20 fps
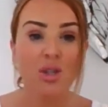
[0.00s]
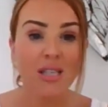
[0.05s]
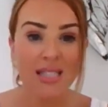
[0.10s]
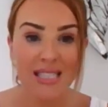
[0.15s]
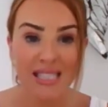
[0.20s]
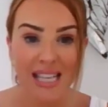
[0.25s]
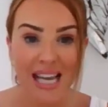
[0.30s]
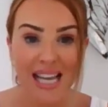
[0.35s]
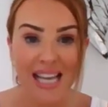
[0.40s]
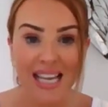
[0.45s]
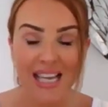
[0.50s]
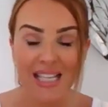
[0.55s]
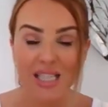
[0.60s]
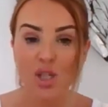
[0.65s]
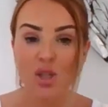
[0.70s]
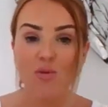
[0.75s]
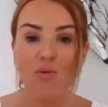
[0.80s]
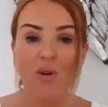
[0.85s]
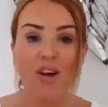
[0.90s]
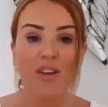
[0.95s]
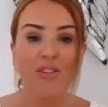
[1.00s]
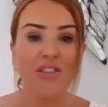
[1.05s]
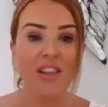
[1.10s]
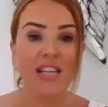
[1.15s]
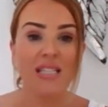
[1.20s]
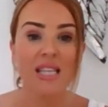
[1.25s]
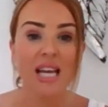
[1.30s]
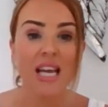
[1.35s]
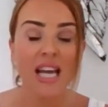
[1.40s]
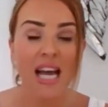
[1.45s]
You can say yes to the right
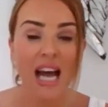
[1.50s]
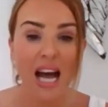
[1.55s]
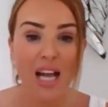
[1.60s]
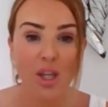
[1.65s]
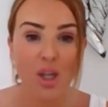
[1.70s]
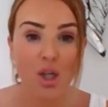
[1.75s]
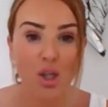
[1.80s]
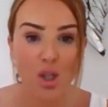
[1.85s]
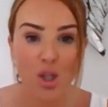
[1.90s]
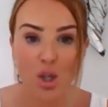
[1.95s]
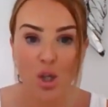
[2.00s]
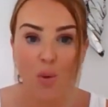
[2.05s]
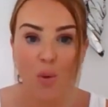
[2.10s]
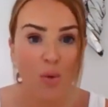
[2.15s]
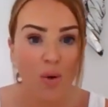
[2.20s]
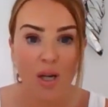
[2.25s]
things, and you can stop